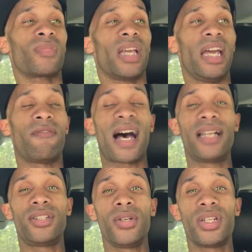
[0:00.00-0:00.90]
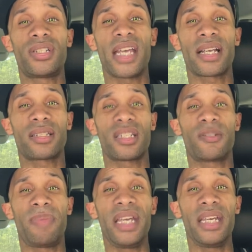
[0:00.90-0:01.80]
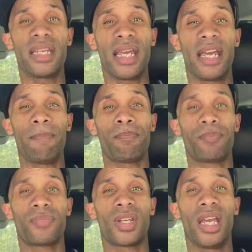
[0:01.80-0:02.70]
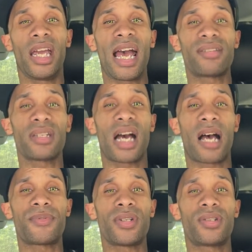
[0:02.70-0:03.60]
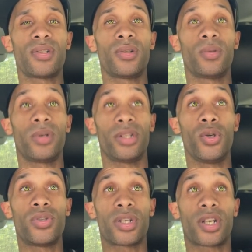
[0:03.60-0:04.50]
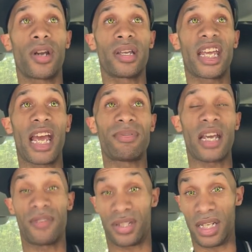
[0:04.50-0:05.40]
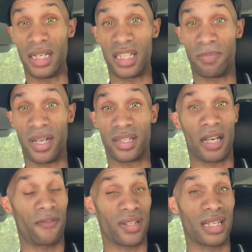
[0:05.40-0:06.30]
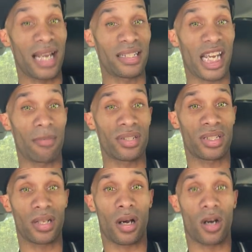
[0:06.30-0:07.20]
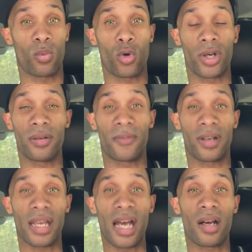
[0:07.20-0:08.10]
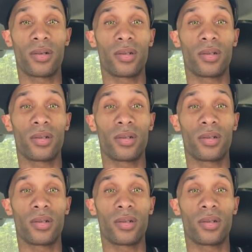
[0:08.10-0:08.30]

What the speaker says: if I do the Texas Speed kit, it has the option to use the current camshaft that's in this bitch if it's not damaged at all, or the fuck out.